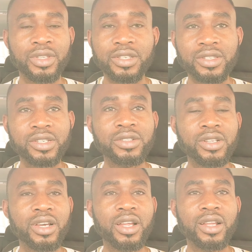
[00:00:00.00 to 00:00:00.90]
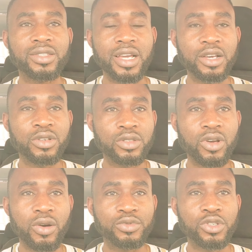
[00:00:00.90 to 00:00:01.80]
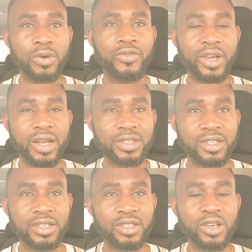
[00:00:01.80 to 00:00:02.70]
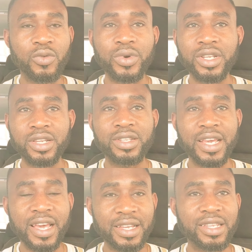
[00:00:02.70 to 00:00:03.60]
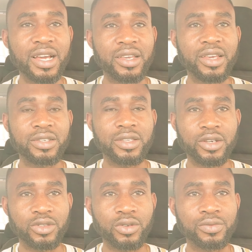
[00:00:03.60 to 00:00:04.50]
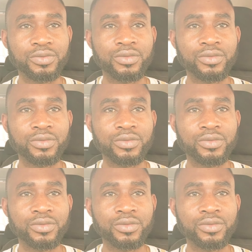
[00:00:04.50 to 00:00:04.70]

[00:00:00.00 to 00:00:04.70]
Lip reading: There's still thousands of job vacancies within the health and care sector.